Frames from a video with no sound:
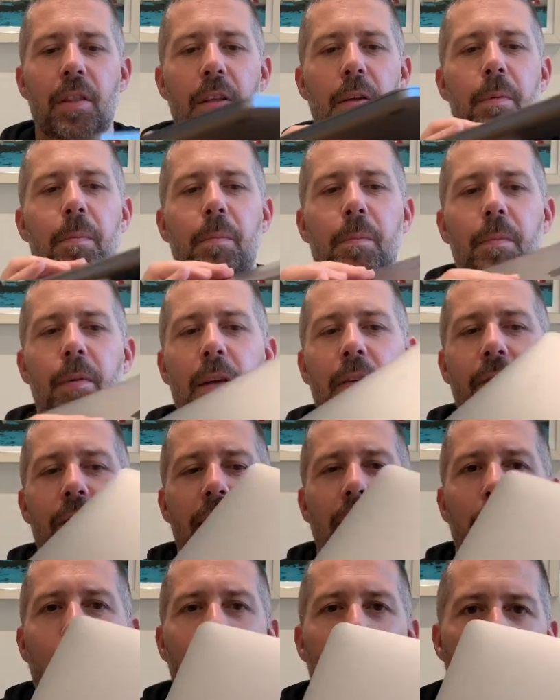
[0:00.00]
the
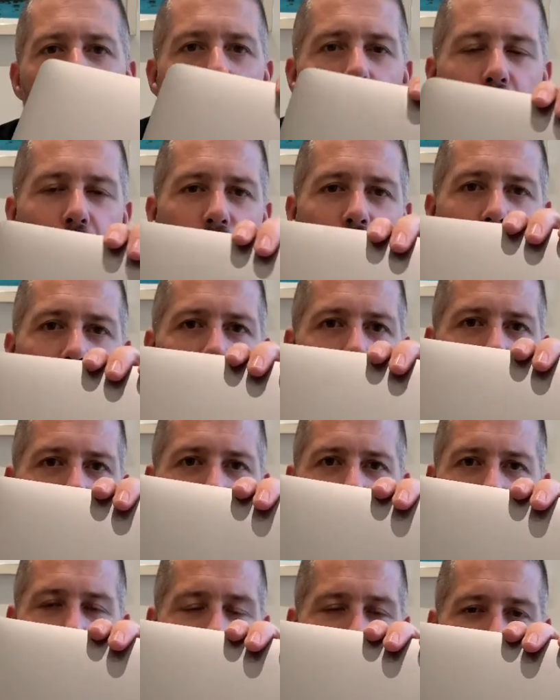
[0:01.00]
Apple logo
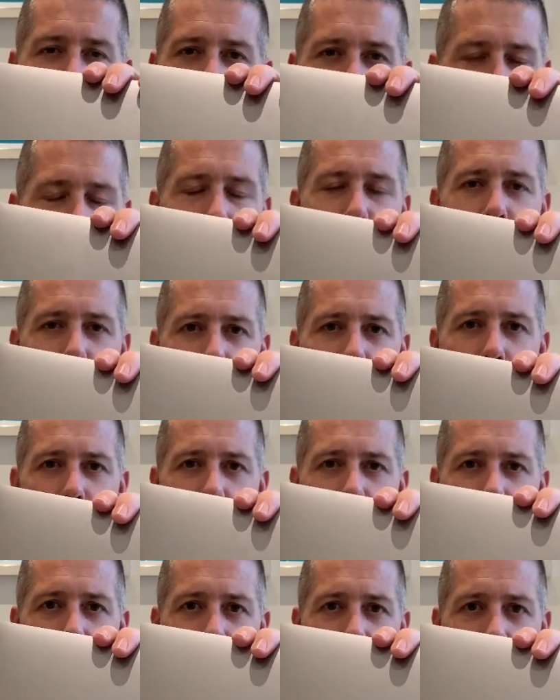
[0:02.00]
hasn't got a
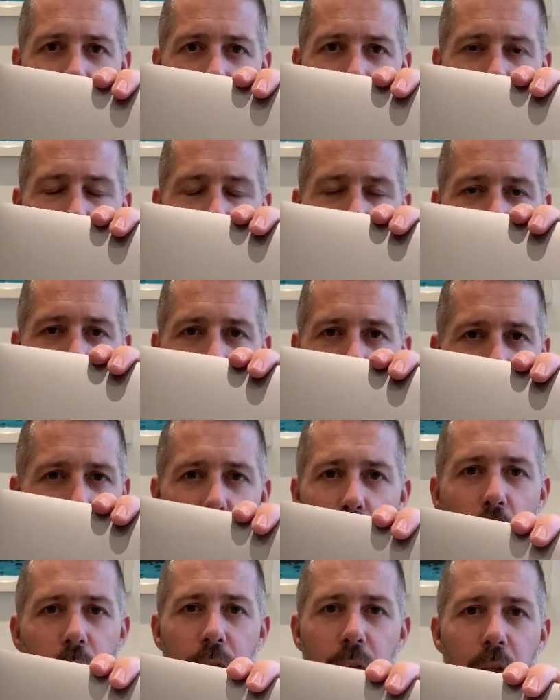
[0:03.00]
mark on it.
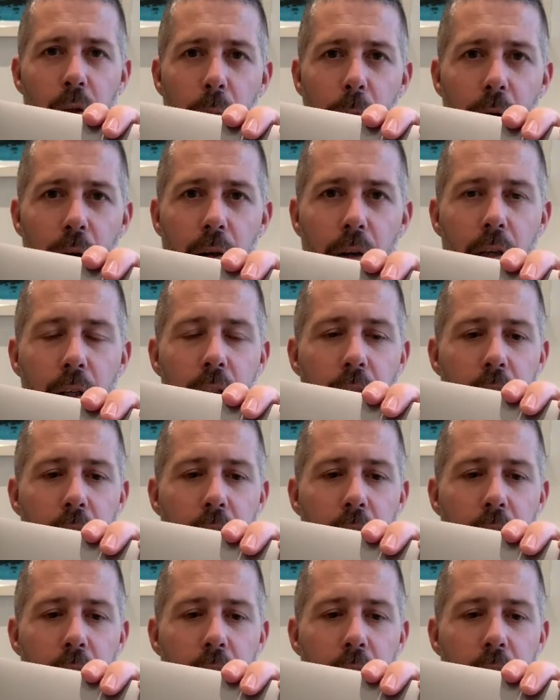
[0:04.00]
Not a single mark.